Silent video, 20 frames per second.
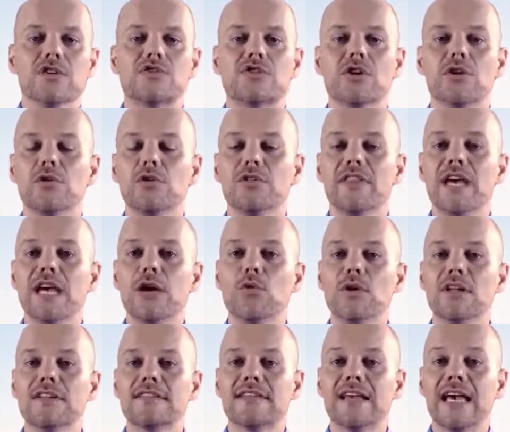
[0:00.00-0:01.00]
So they
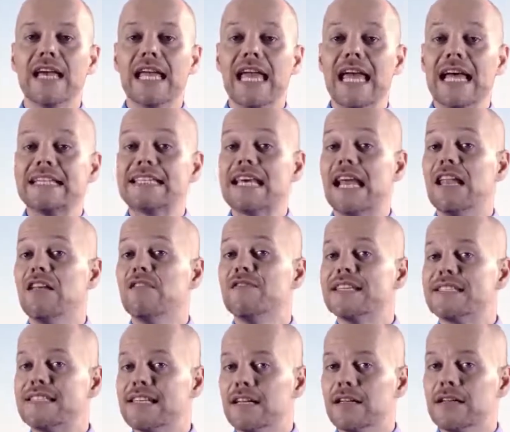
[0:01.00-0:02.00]
will say
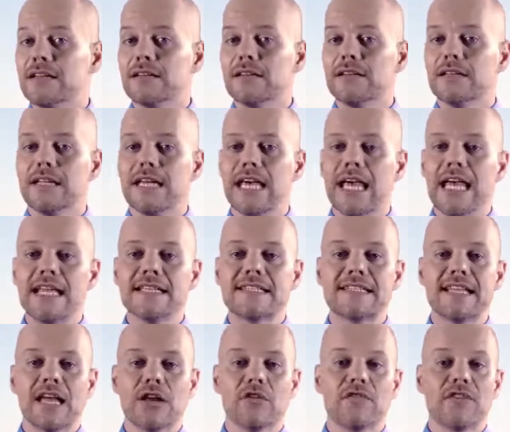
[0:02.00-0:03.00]
television
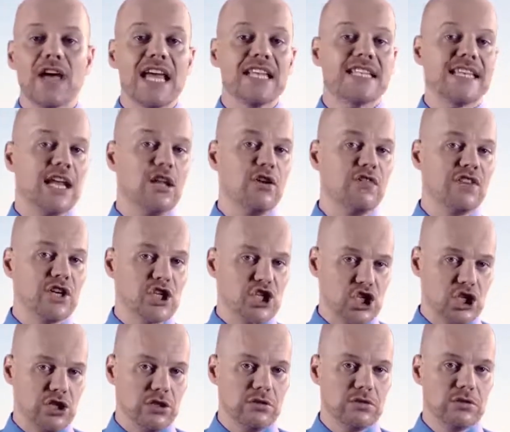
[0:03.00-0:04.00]
instead of
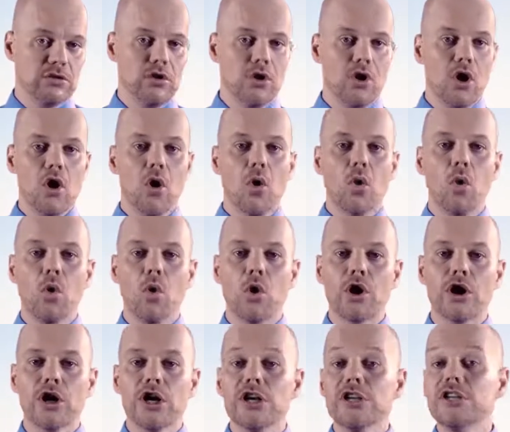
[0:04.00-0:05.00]
television,
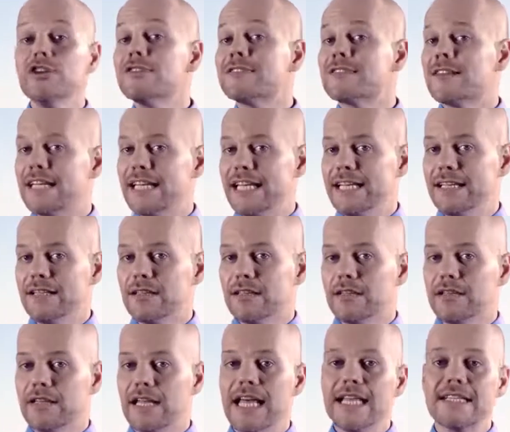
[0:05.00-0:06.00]
or usually
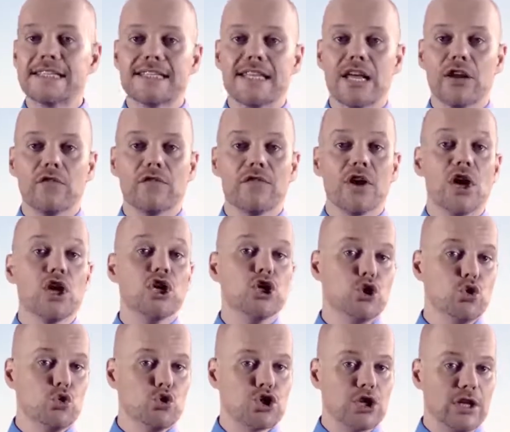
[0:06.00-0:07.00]
instead of
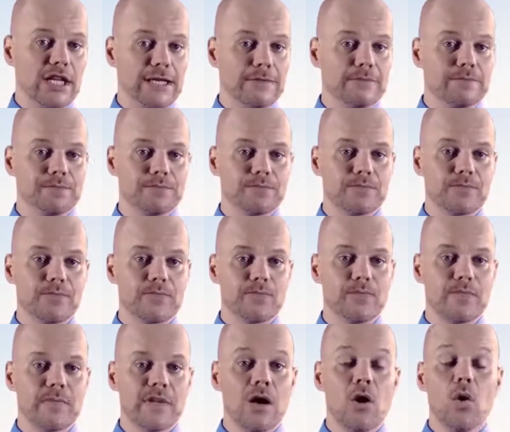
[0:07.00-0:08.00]
usually,
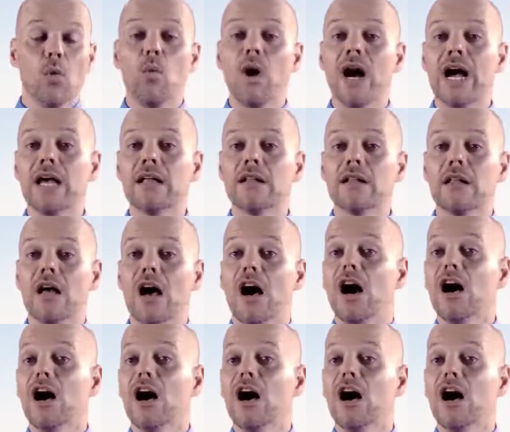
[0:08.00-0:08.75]
while